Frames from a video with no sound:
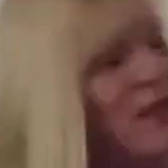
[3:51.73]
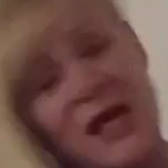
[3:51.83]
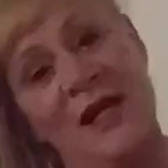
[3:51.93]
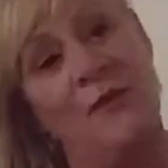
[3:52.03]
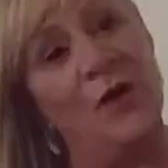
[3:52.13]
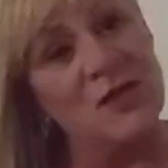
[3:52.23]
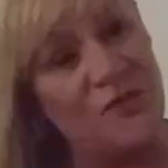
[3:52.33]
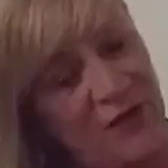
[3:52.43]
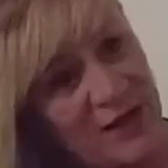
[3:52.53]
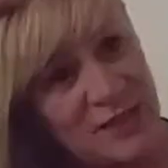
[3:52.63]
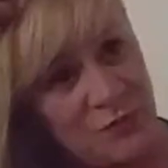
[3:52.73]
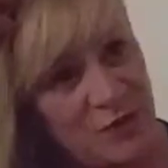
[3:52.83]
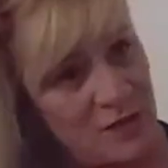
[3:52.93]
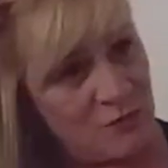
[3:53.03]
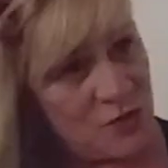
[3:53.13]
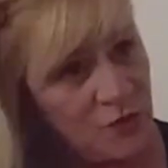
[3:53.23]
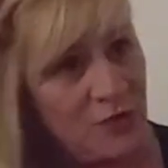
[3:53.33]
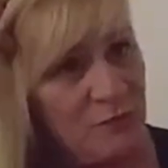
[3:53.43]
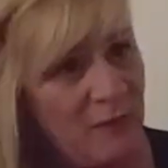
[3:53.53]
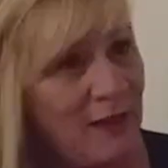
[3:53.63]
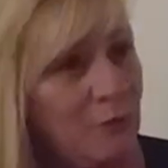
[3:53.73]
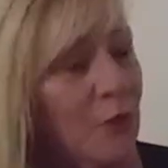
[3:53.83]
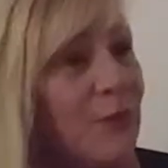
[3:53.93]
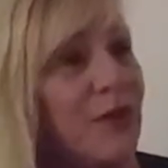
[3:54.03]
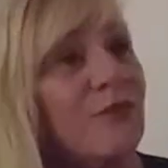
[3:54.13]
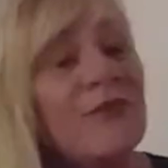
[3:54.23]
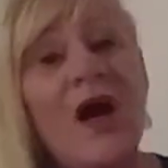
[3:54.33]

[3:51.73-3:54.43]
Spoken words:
there I was faced with some drunken mad woman.